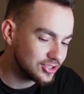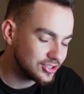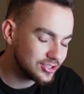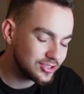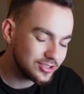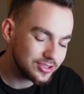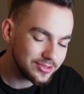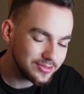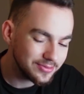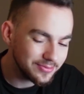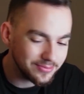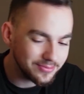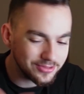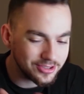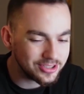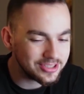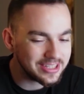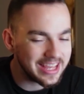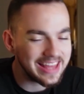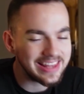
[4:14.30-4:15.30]
just
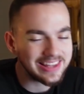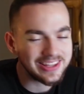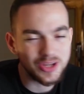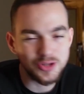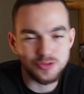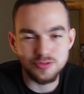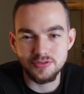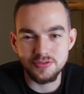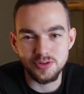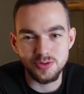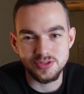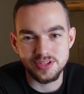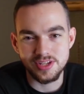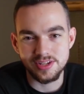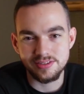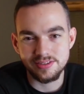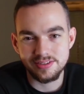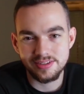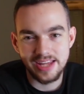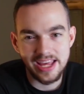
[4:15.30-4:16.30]
get the good reviews
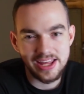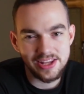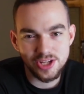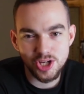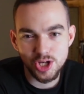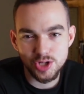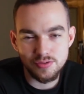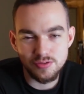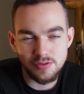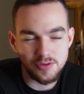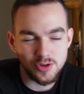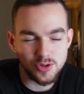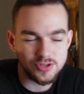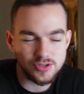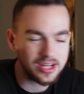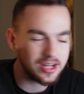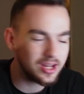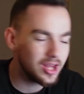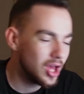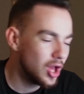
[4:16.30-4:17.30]
in. Get the good
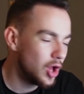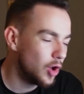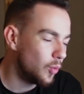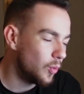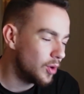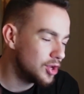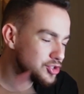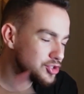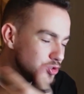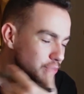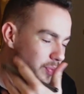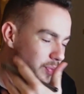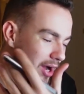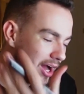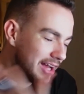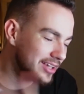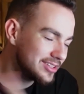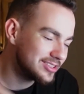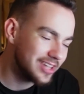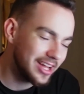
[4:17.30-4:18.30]
reviews in. Once you're
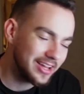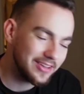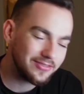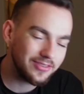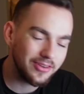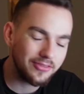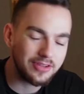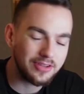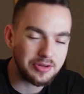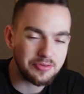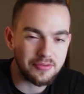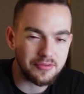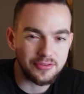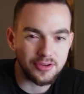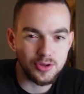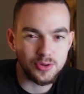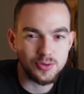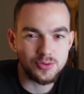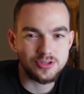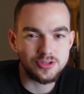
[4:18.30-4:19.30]
past like 50
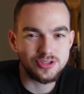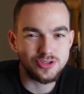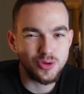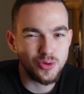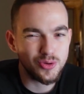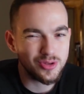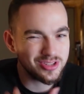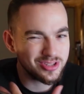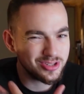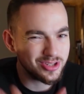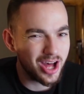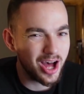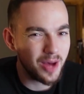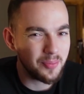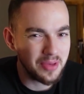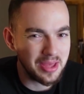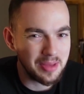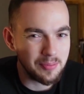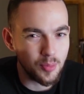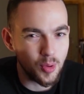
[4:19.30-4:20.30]
reviews, you can
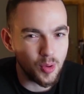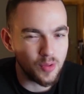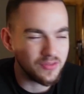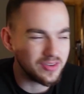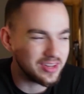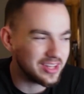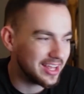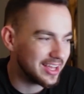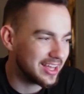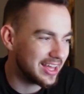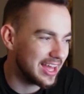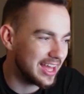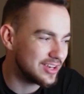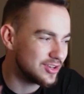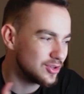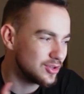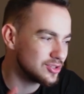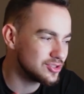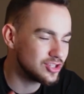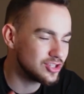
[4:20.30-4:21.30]
start being more of a
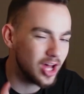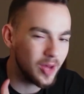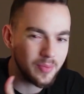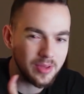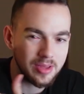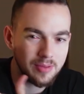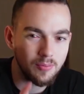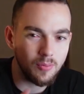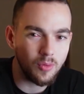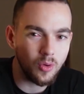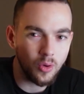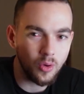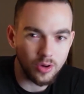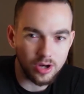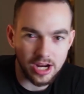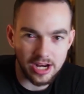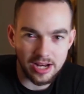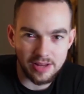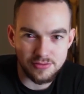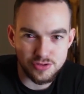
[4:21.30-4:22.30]
dickhead. You can start being
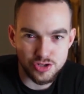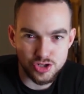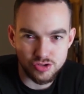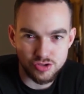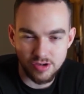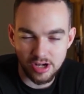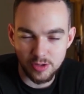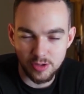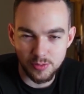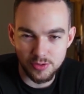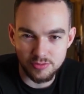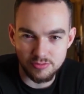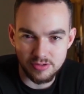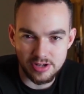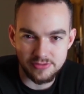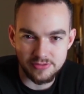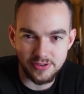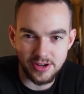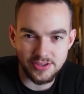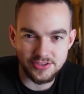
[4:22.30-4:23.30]
more kind of strict with the
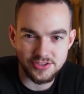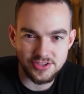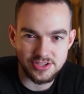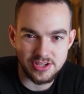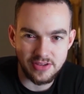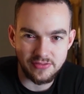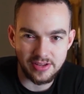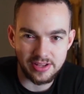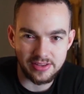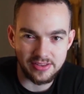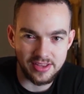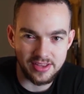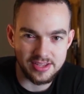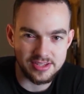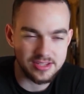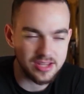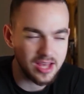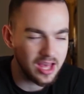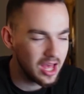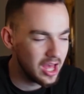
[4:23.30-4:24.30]
refunds and stuff like
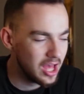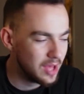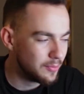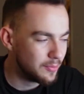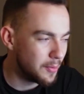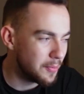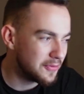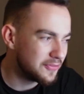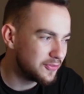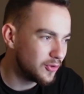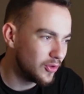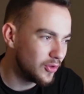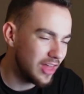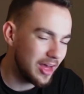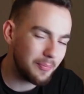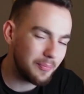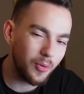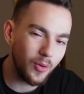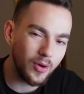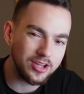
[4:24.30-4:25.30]
this. But before
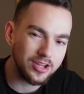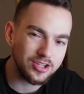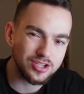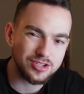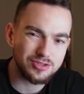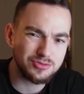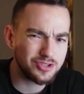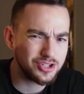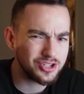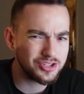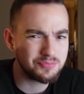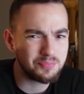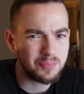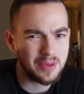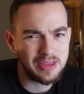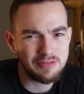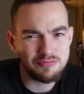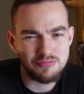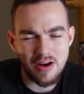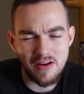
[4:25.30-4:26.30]
that point, just
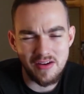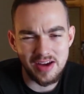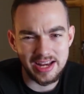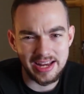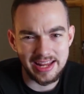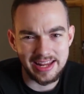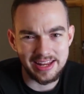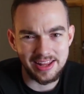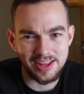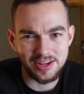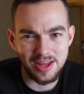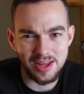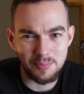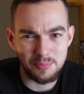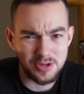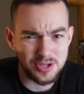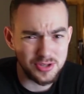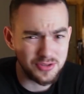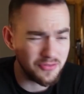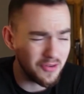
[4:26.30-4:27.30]
be very lenient
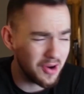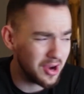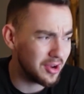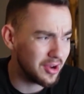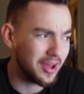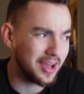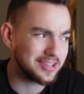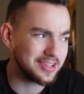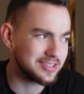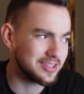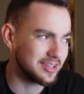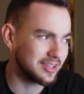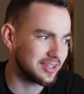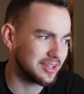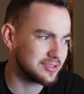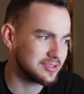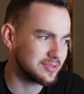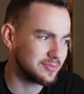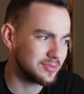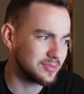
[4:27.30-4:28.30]
and be very nice to the
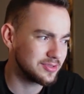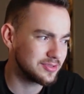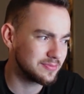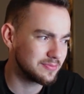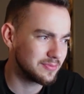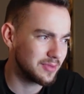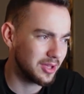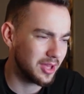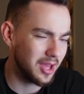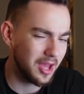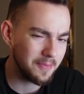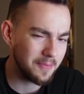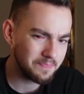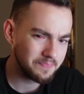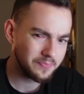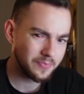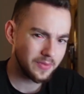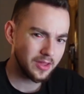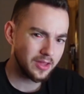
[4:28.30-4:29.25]
customers, okay?